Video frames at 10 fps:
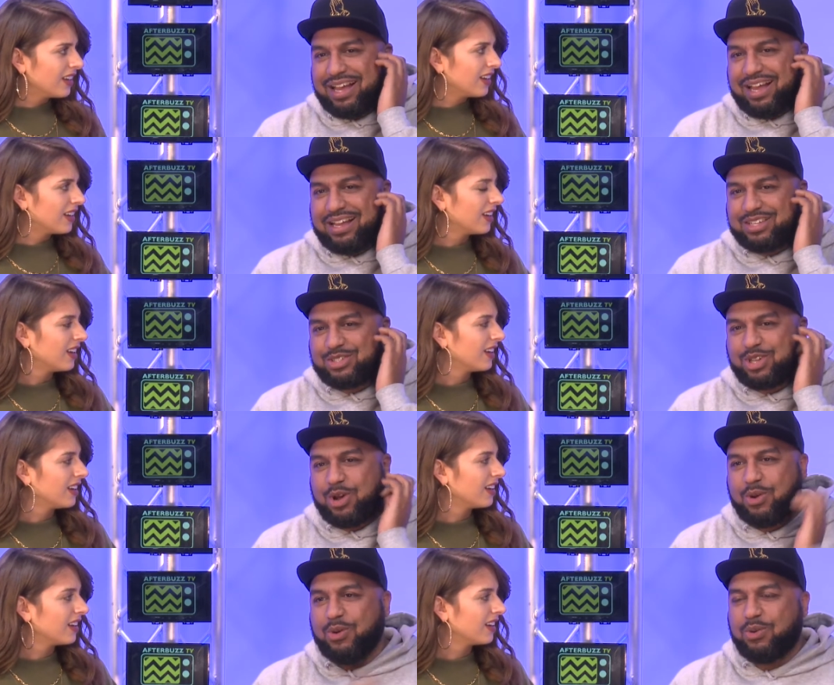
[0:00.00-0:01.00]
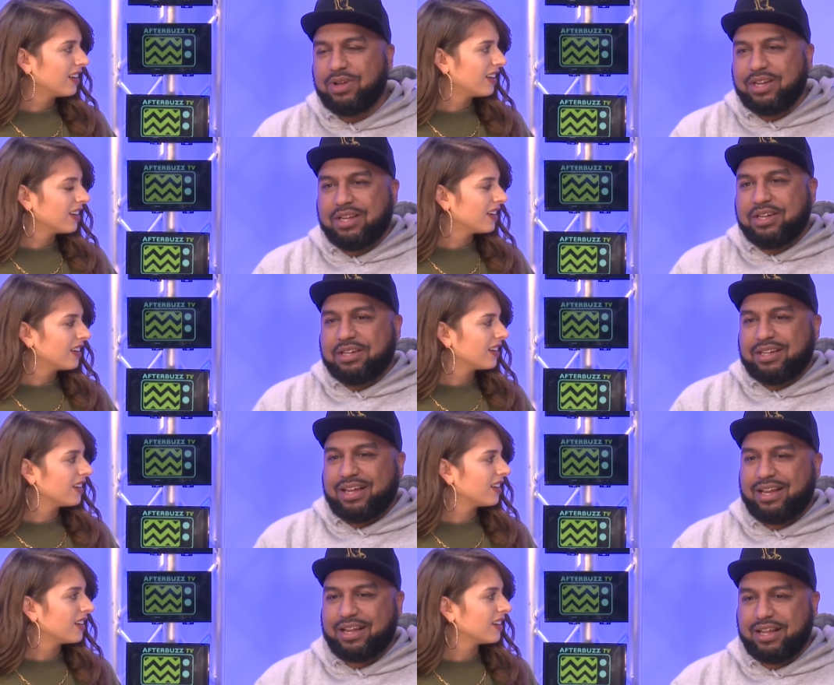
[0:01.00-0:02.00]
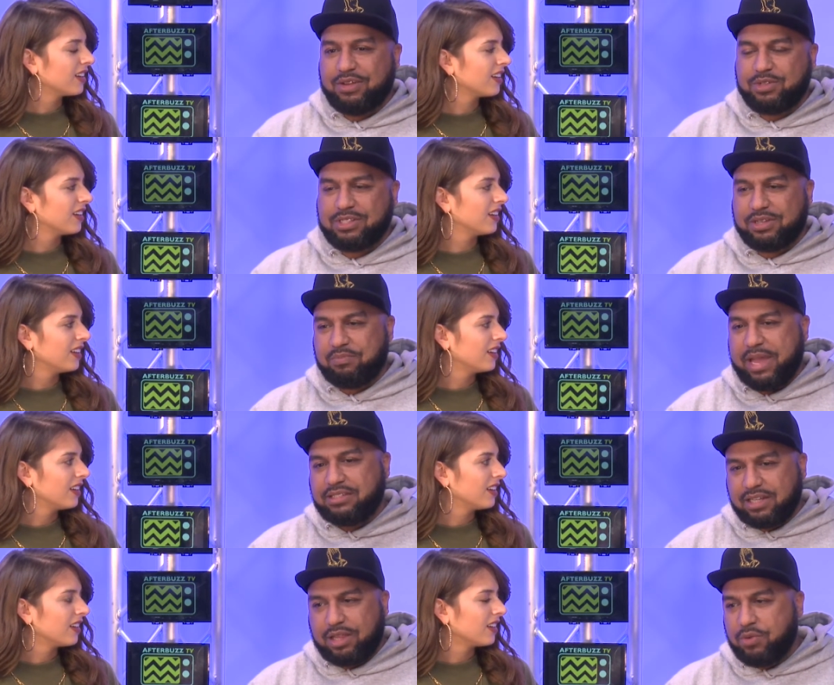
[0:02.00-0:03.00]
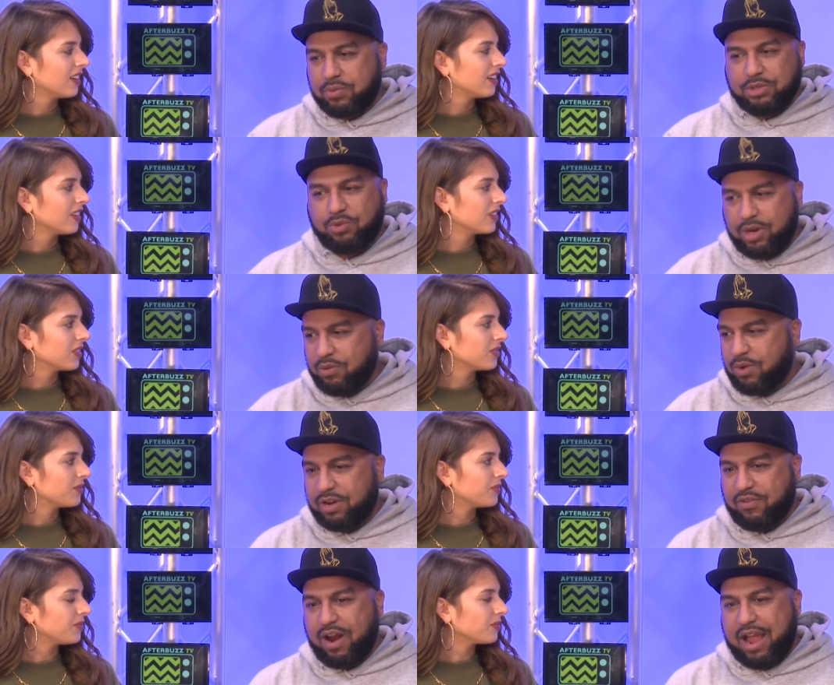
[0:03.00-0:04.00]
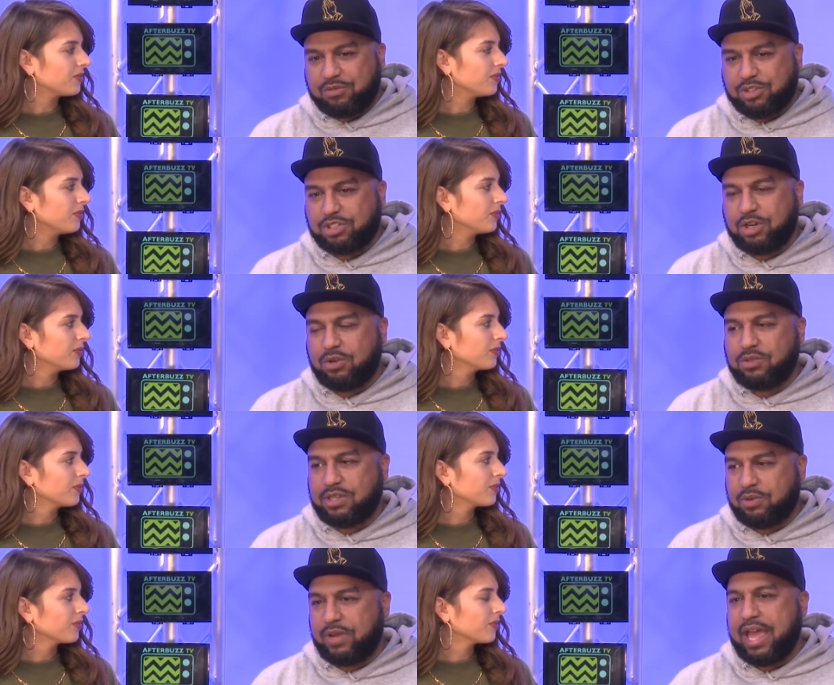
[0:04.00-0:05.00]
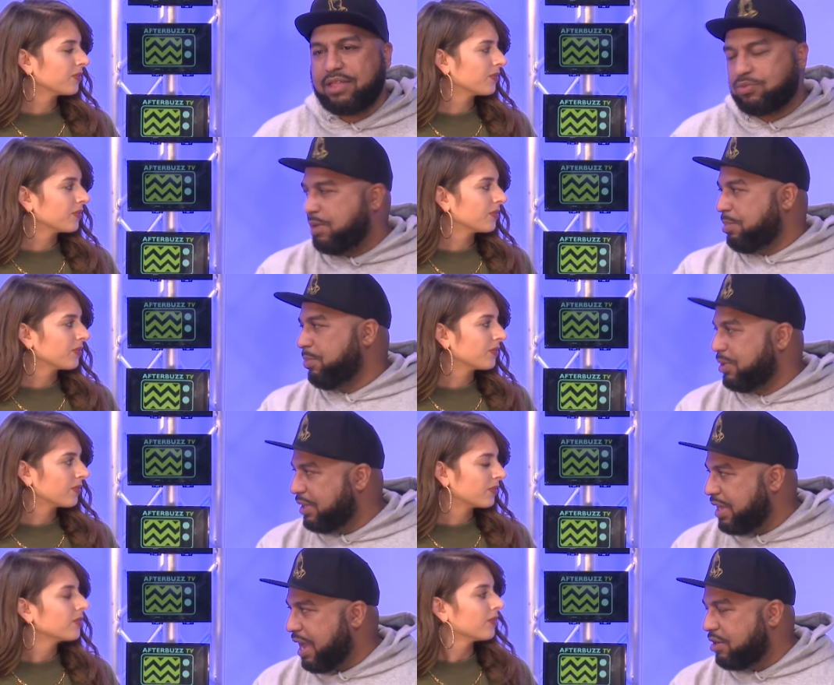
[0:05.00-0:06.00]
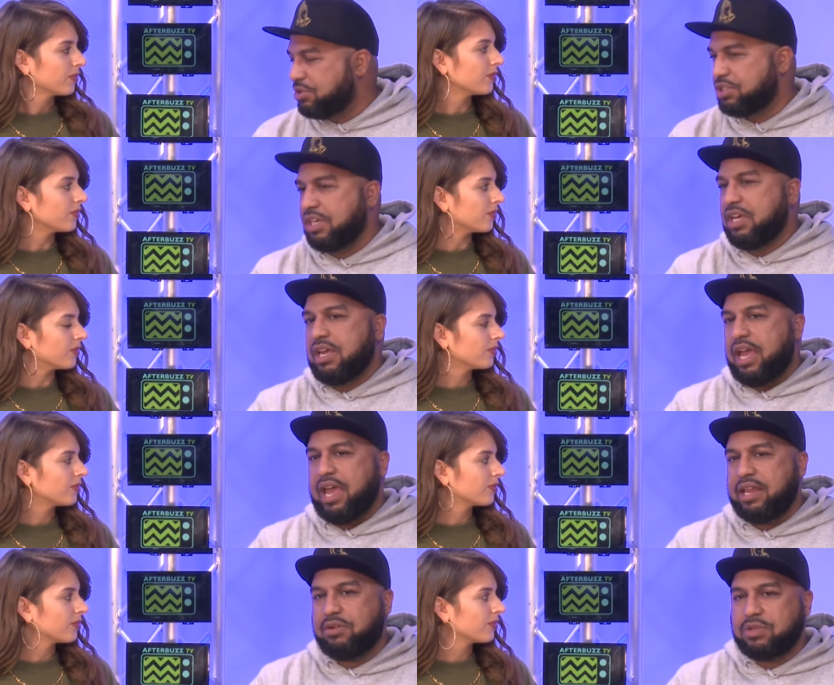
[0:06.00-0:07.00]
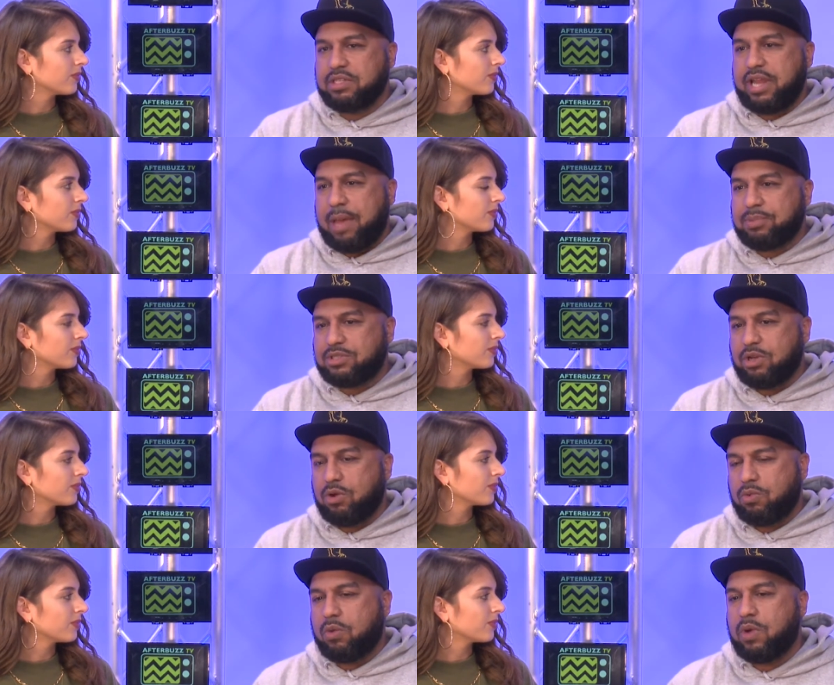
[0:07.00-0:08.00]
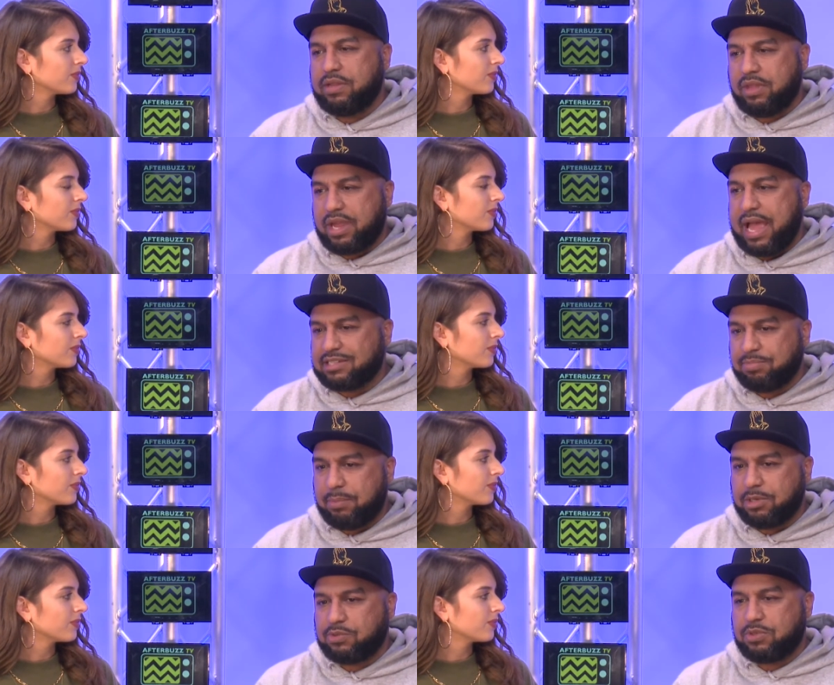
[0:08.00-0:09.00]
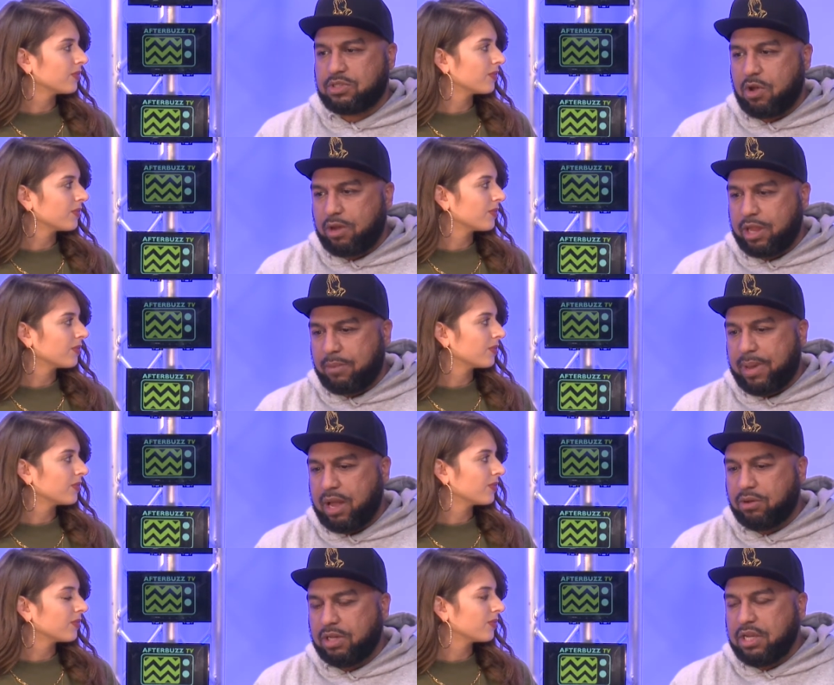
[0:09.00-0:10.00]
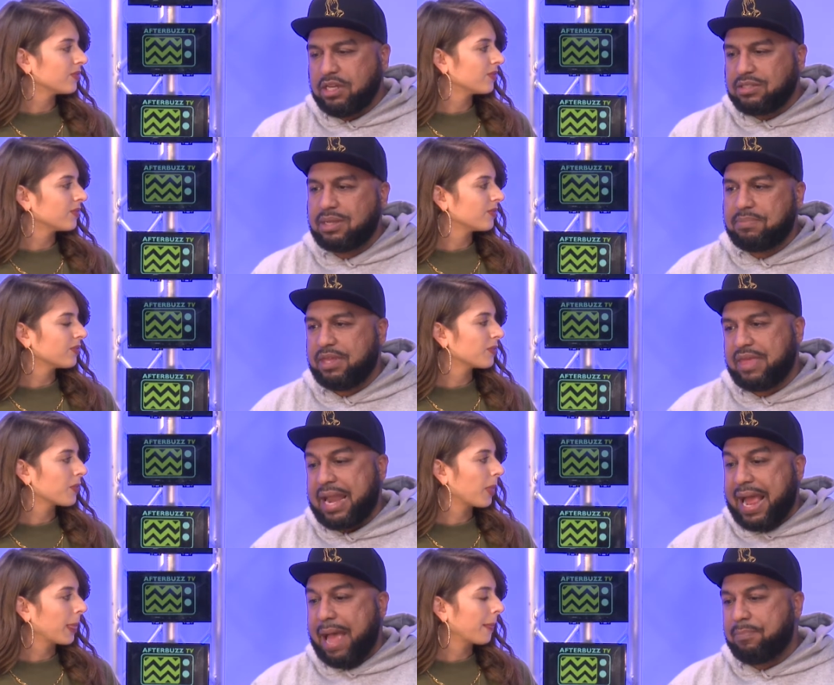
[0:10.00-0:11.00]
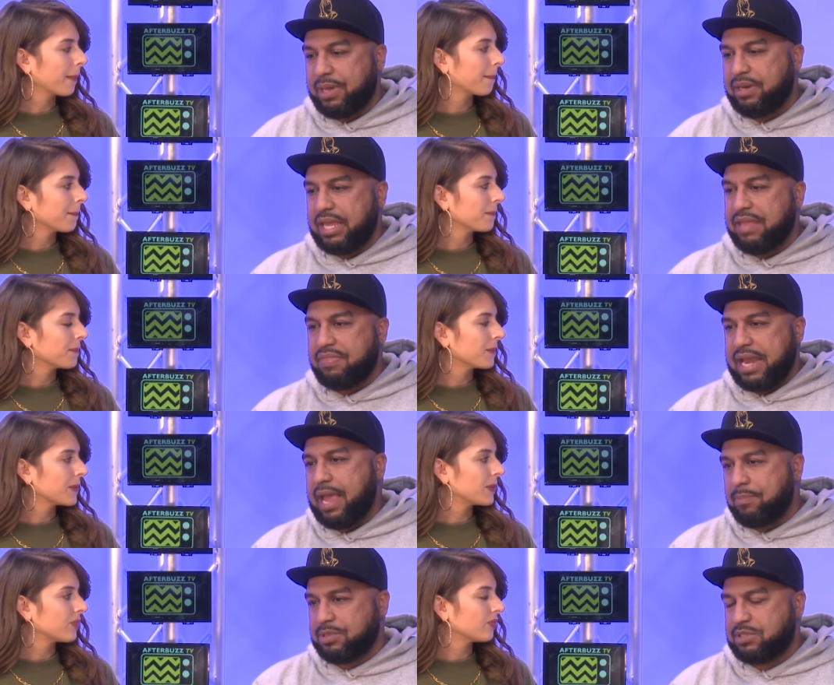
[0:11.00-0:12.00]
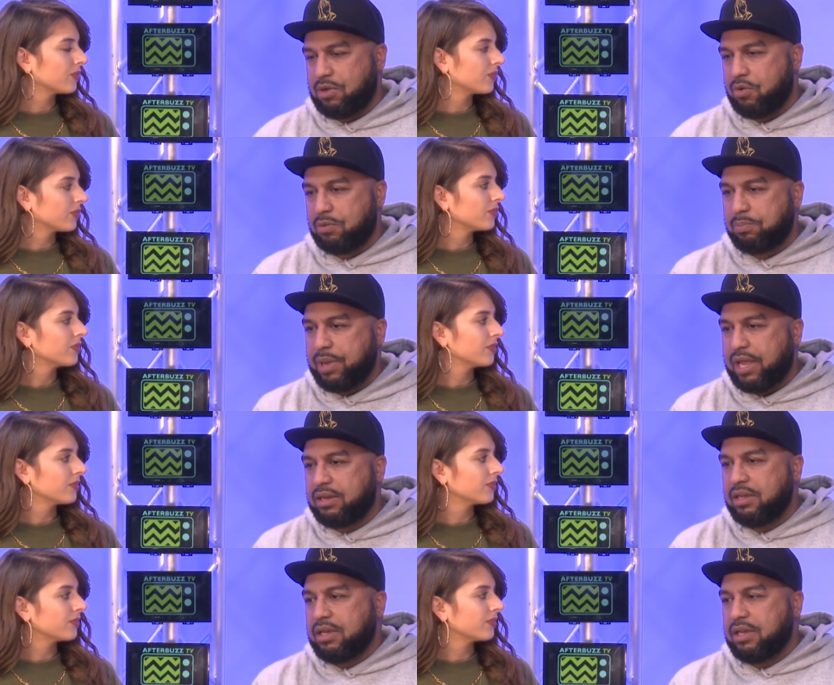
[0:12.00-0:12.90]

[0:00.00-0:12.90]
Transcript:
Speaker 1: Uh, so it was basically we were doing one of our after shows and we had three people on the couch mm-hmm. and it was an episode where one of the cast members was talking about something that happened in that episode but